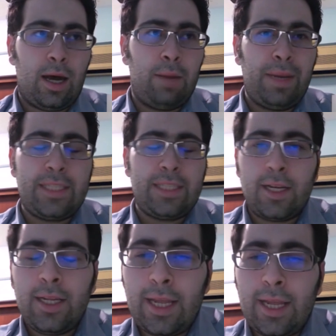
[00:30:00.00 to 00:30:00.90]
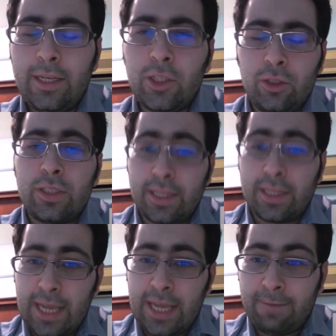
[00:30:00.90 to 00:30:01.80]
Basically, they need to use the
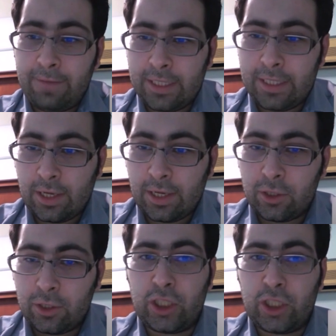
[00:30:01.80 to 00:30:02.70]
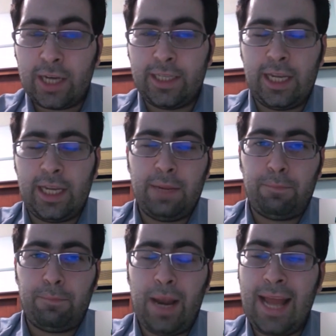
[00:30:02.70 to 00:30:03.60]
DMVs. to check the
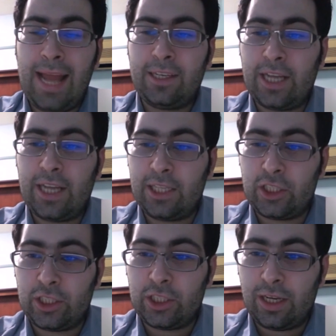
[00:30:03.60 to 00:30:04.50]
planned cache